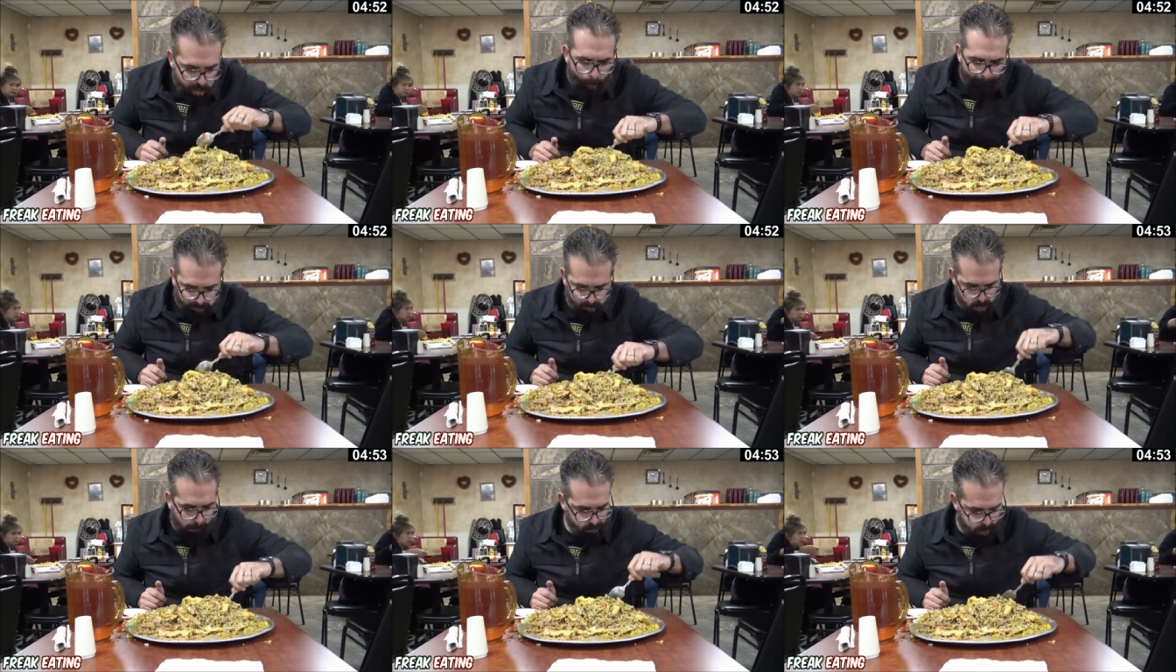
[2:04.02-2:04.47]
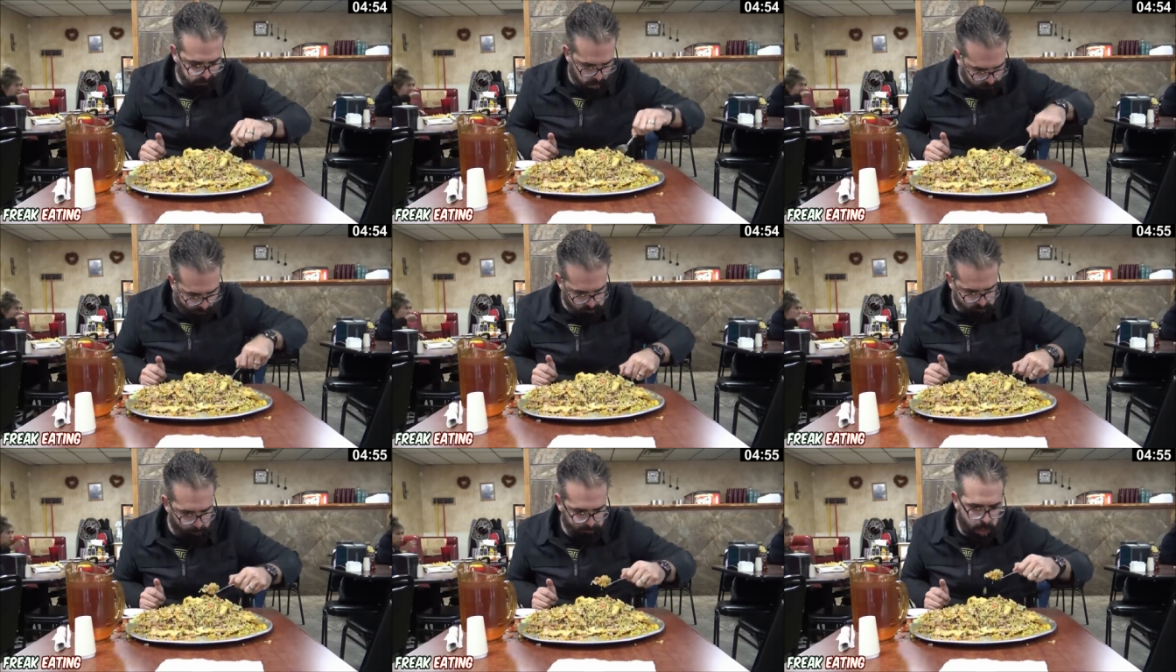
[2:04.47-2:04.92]
When my food
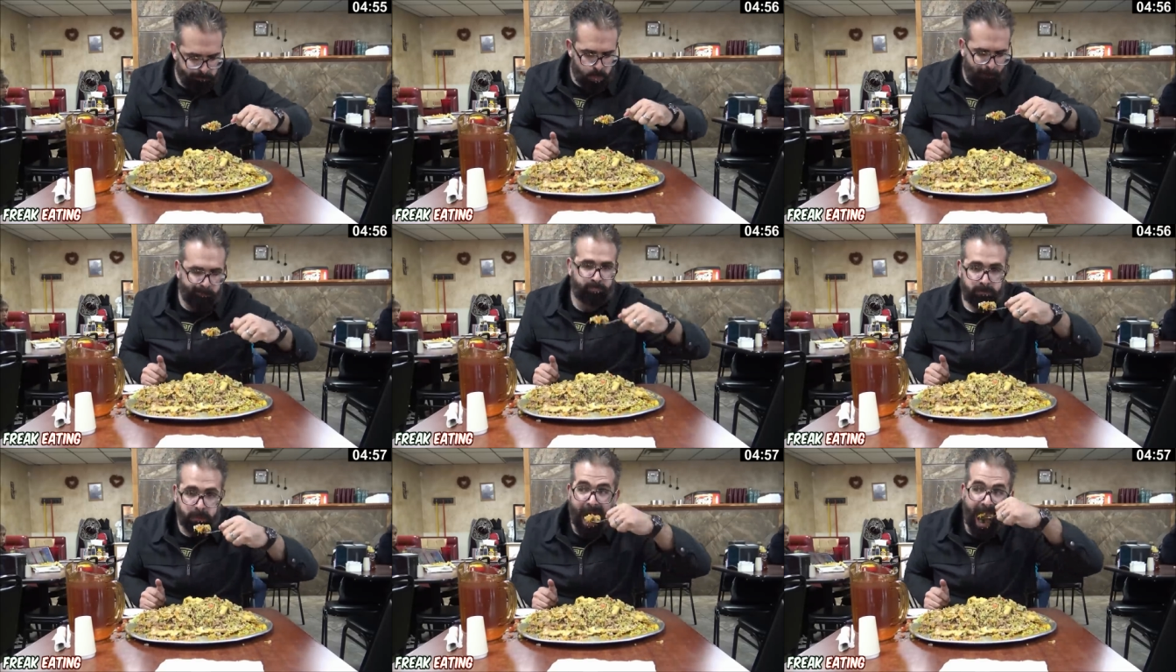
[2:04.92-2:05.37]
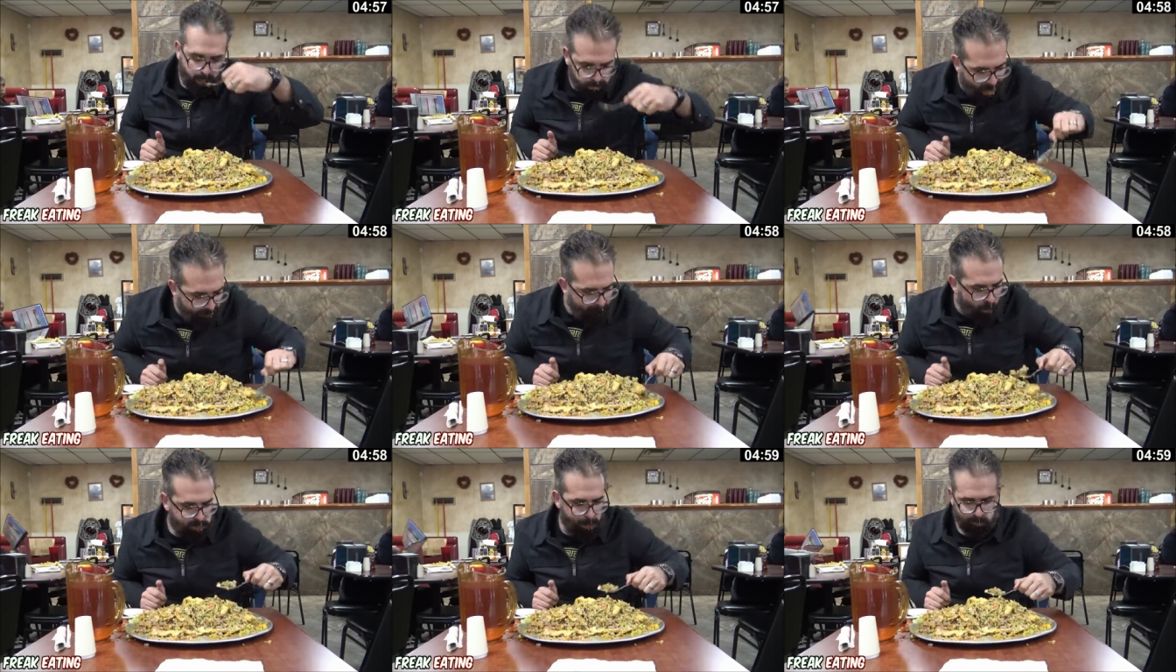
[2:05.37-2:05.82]
came out and I
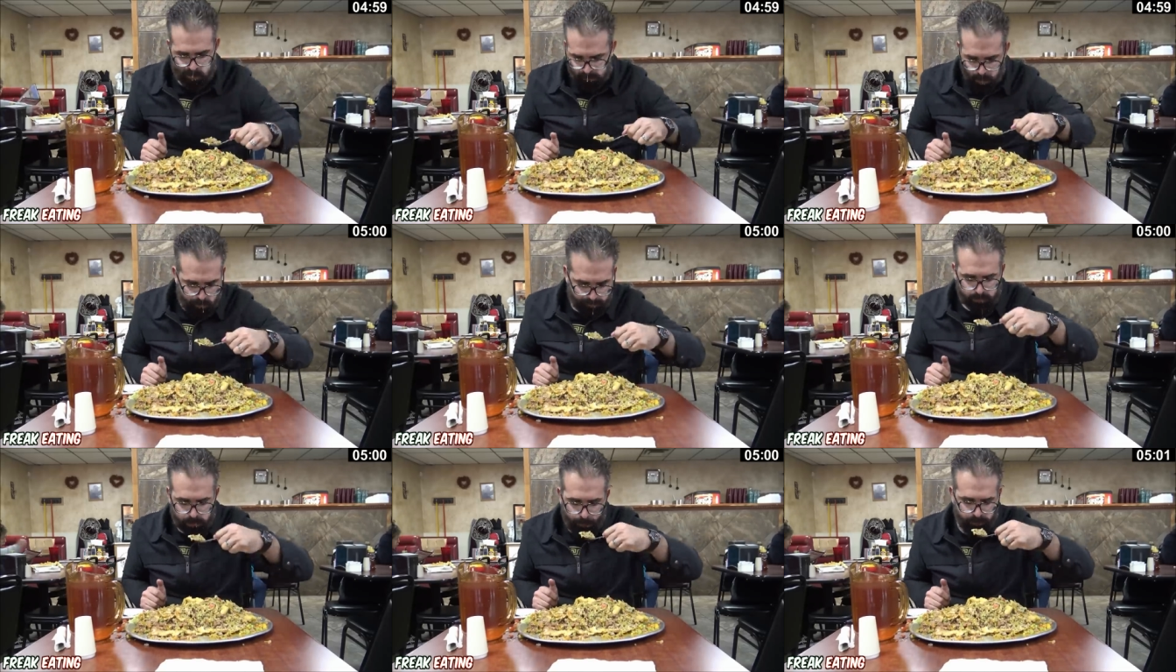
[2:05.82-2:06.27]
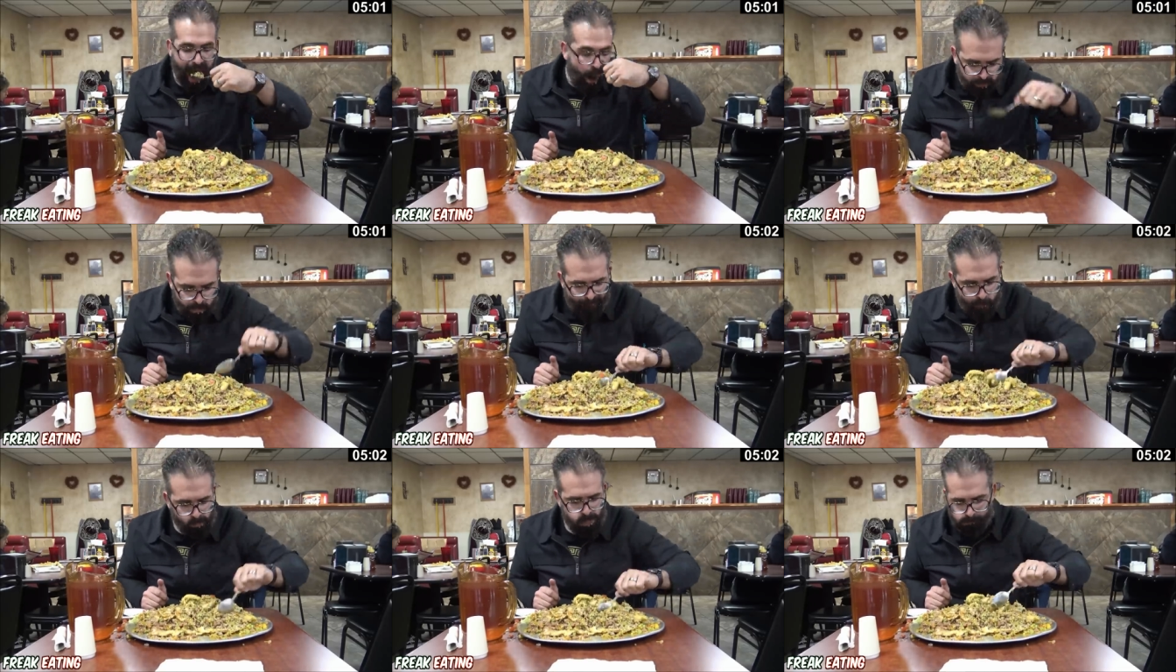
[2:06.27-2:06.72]
lifted the pan to
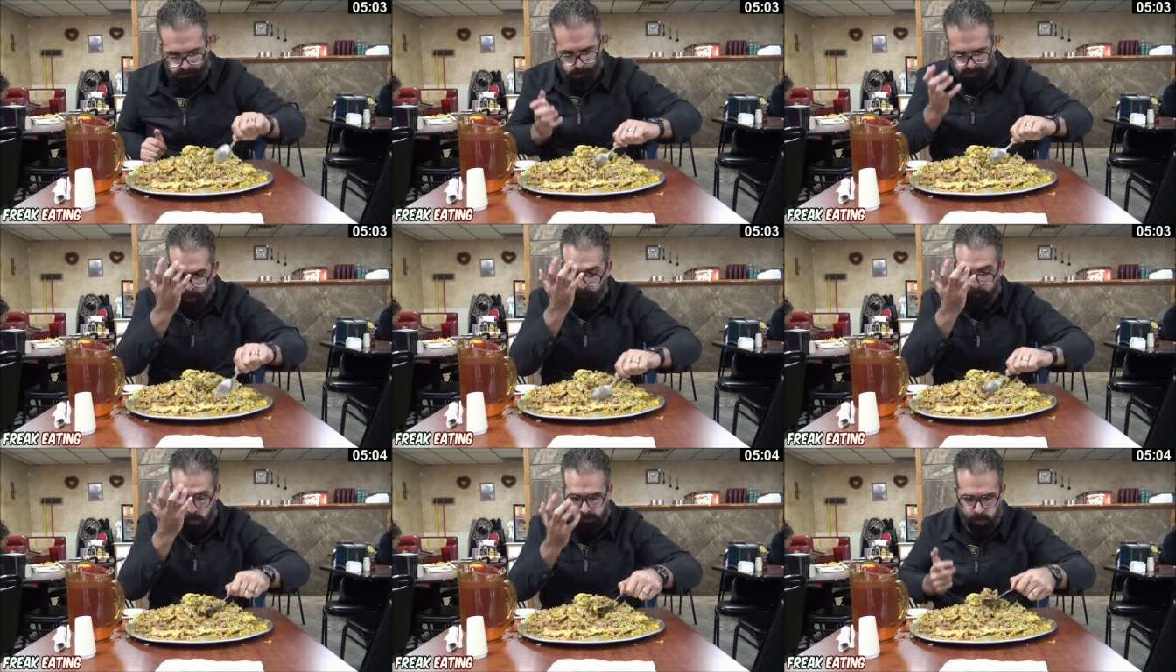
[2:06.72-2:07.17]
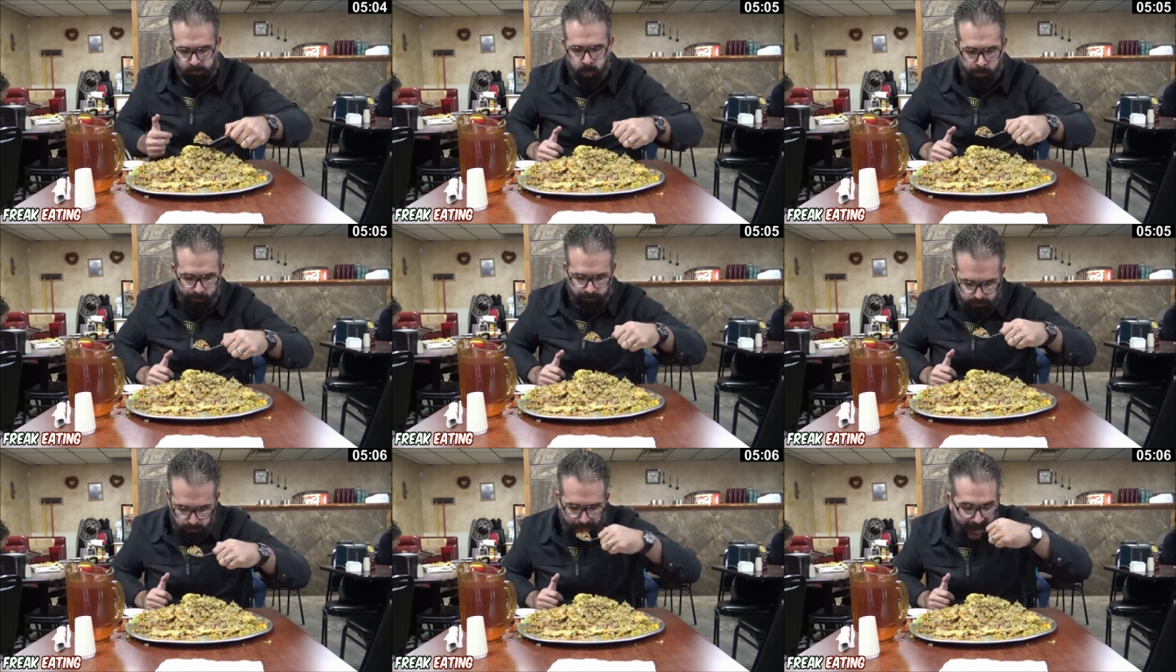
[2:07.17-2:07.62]
take some photos, I
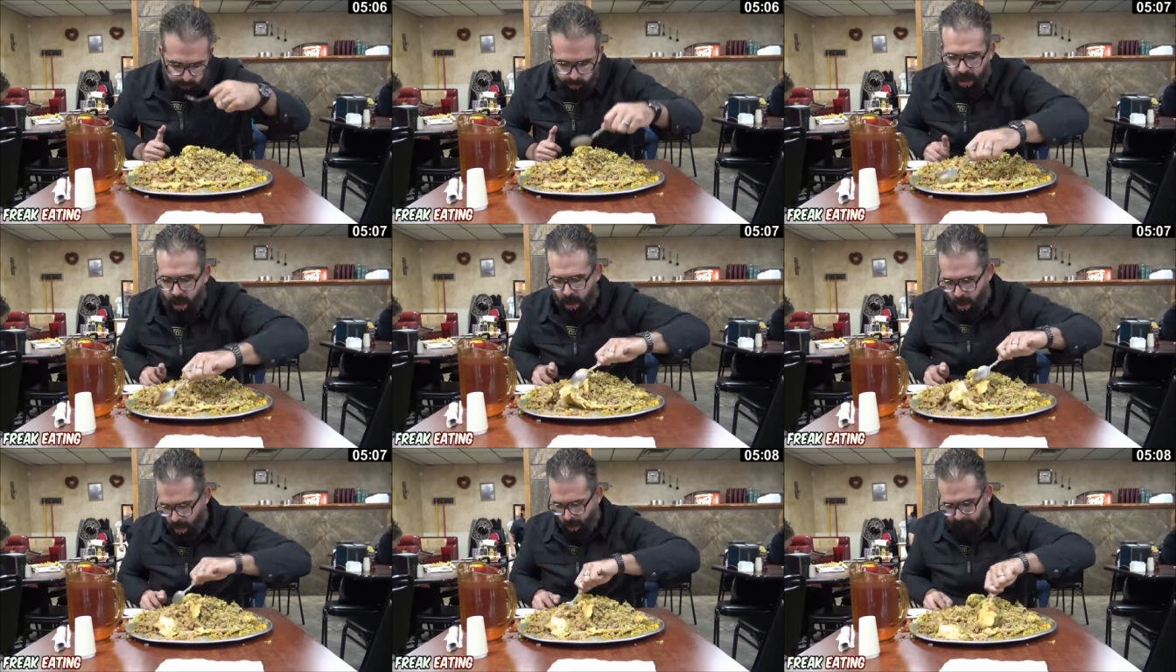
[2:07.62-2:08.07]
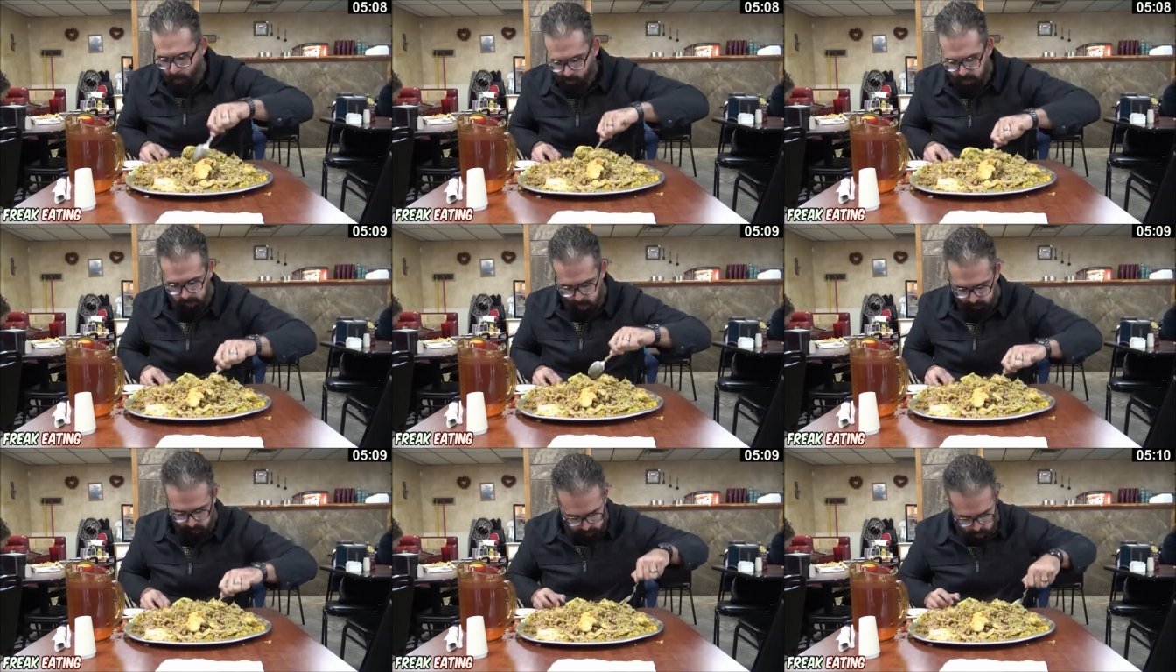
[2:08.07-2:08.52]
realized I was
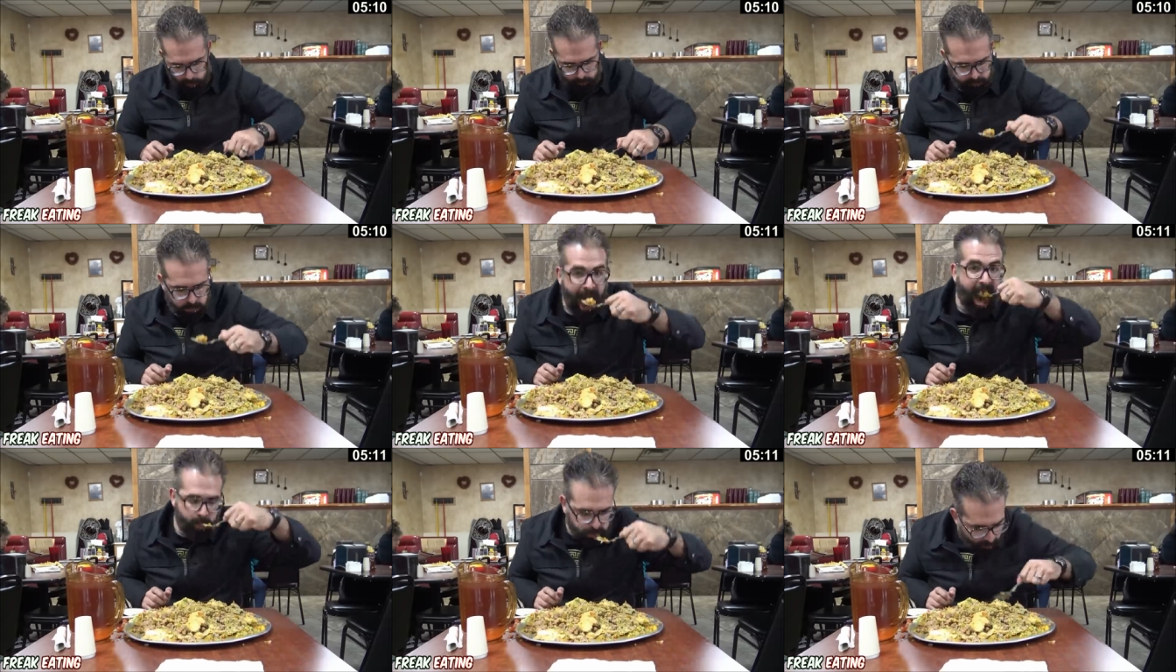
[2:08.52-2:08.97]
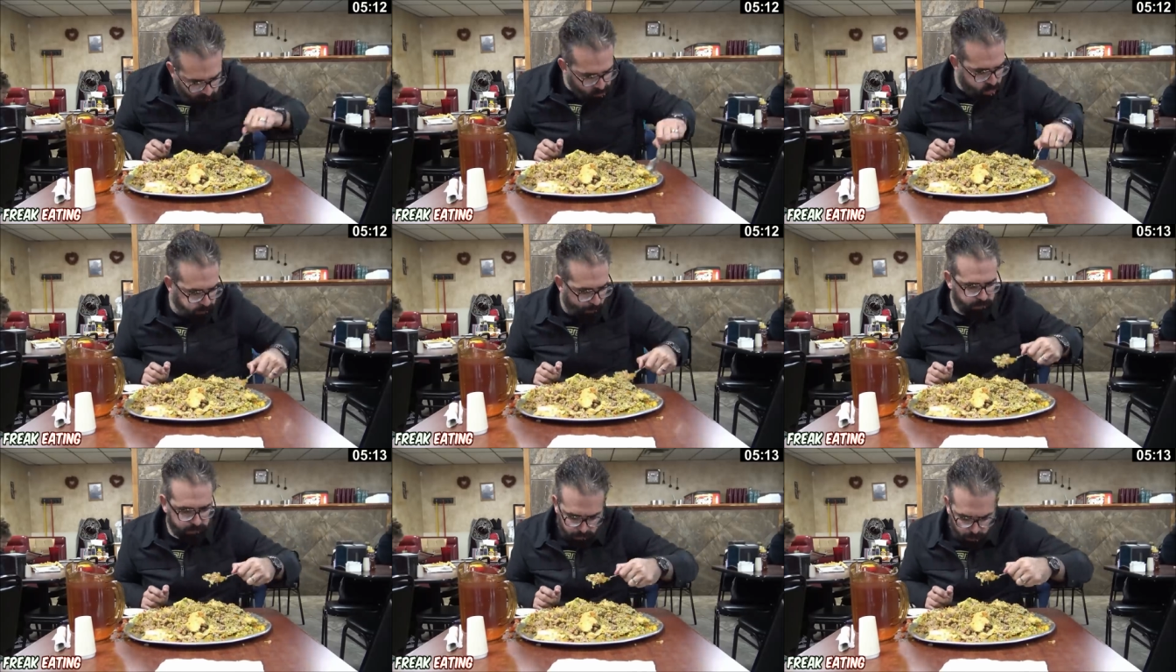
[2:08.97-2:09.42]
getting the big
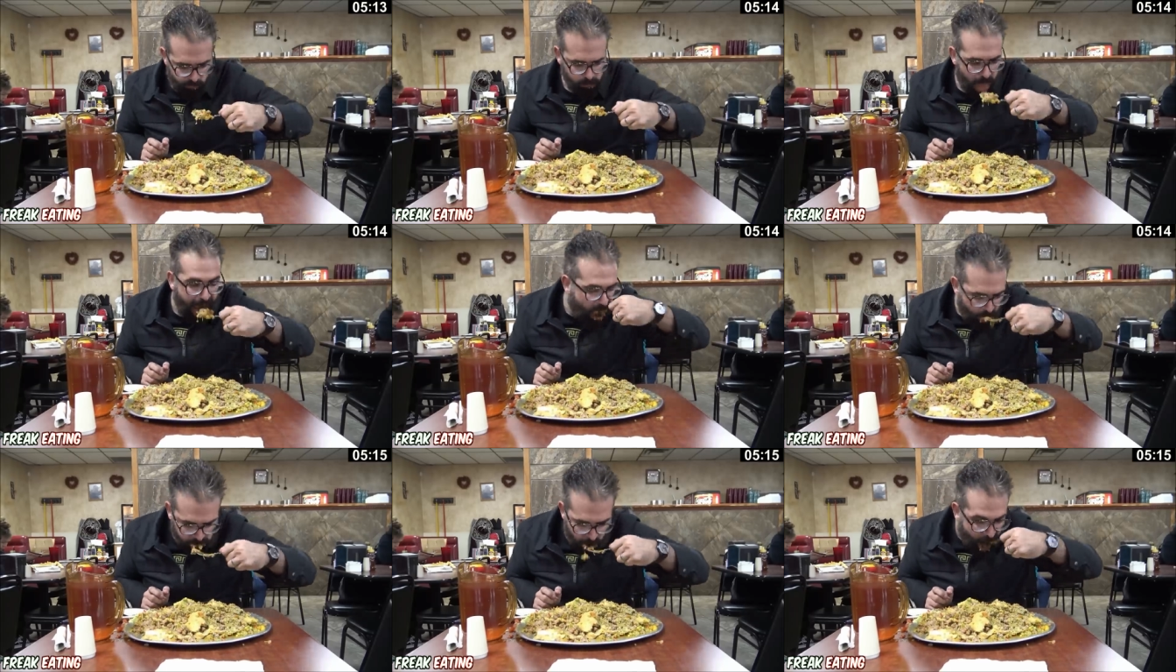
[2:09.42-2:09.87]
portion today.